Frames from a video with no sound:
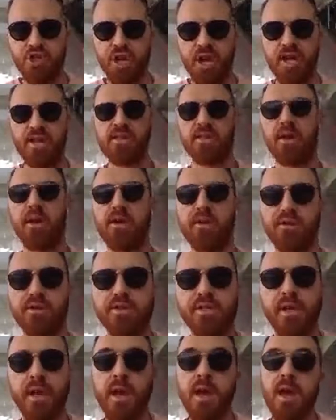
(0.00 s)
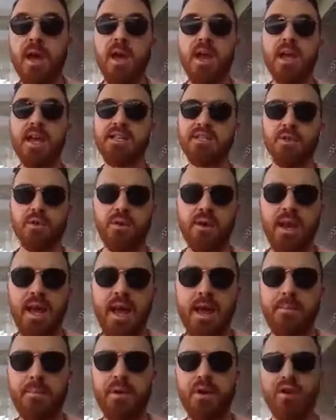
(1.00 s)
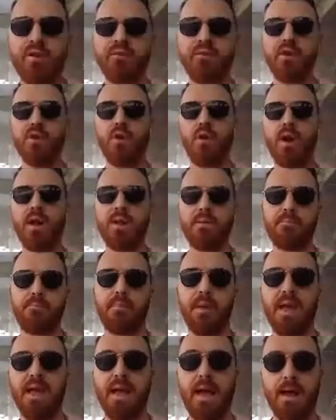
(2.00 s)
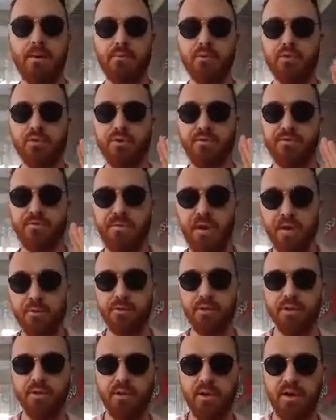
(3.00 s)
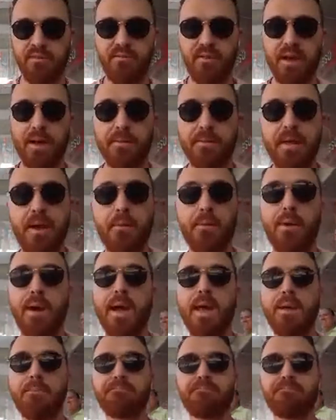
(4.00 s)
check those. It's not going to happen overnight, being able to funnel your life out that way.